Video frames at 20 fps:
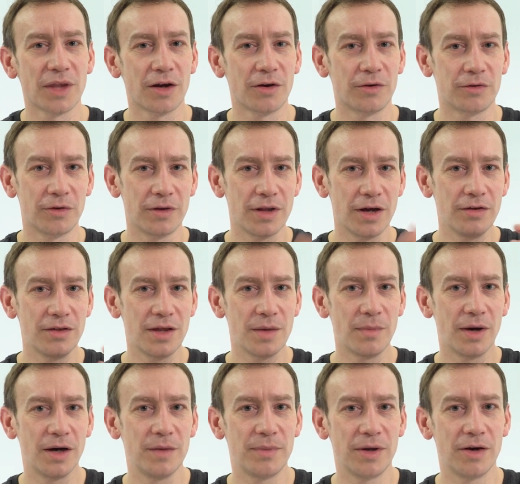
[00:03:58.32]
because although there
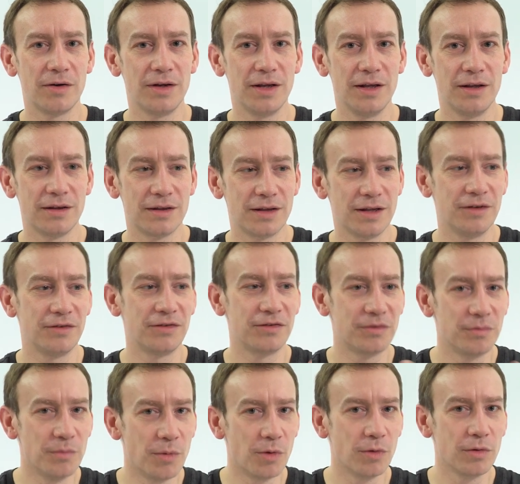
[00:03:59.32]
might be only these
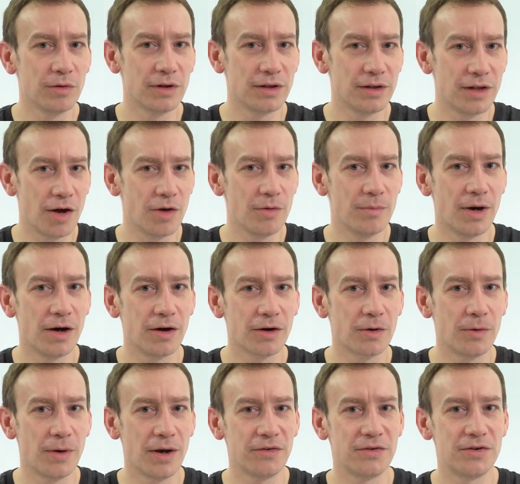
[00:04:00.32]
small low mark
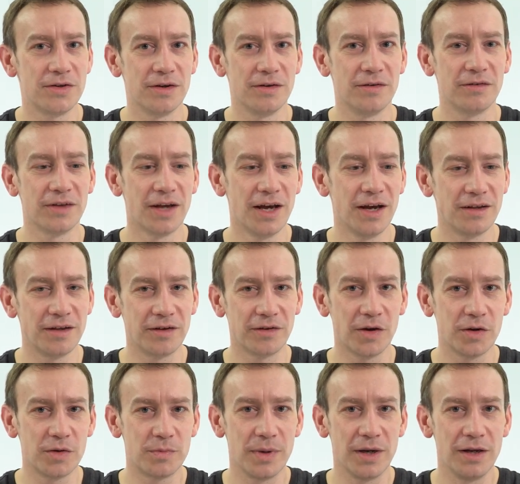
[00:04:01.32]
questions, there's
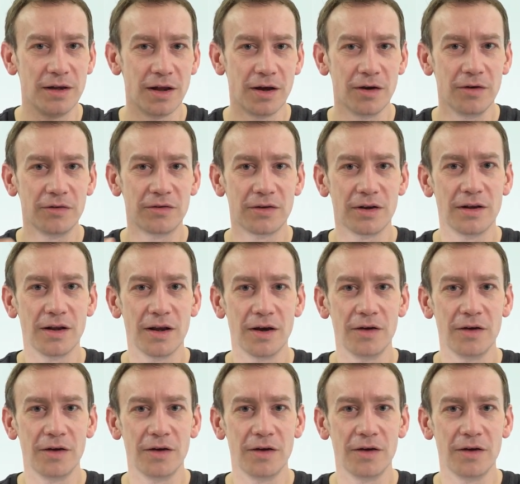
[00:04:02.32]
going to be loads and